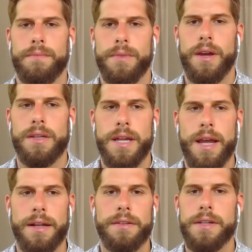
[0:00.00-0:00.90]
yeah,
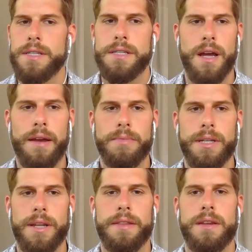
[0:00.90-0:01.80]
exactly. There's a time
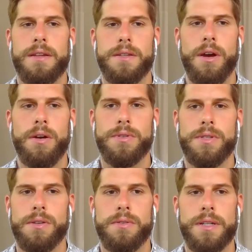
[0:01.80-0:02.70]
to let things go.
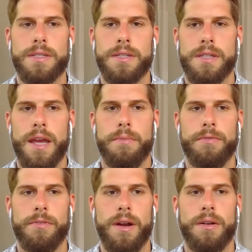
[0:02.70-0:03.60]
So that's the same
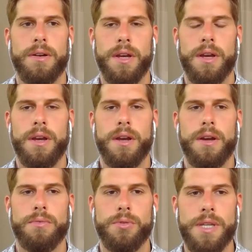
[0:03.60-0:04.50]
for our
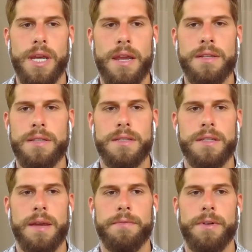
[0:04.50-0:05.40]
routines. It's the
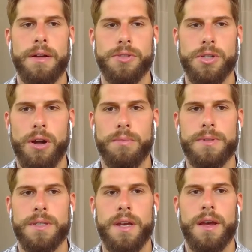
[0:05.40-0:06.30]
same for our
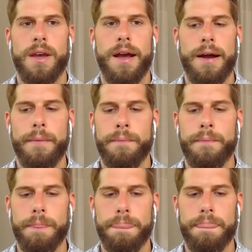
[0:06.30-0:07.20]
jobs.
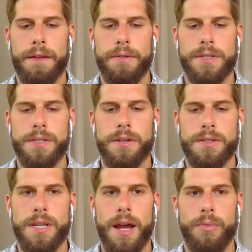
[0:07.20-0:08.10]
Um There is a
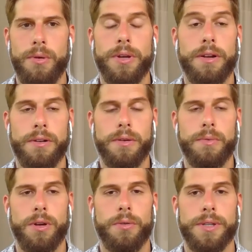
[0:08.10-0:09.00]
certain time when we are
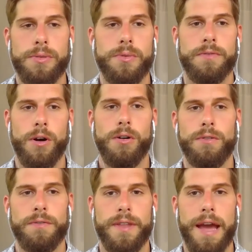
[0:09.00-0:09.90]
going to
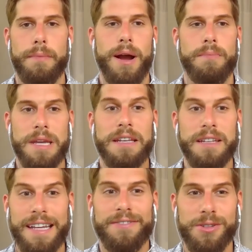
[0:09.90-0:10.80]
evolve, and that might
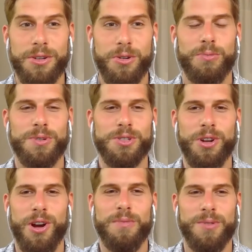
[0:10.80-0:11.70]
mean leaving the corporate
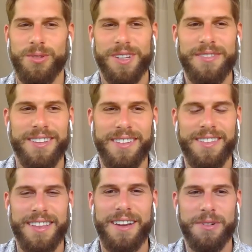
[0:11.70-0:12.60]
job or leaving the
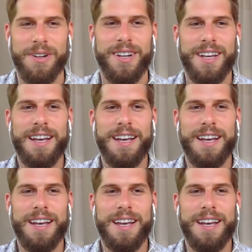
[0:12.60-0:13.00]
thing that we're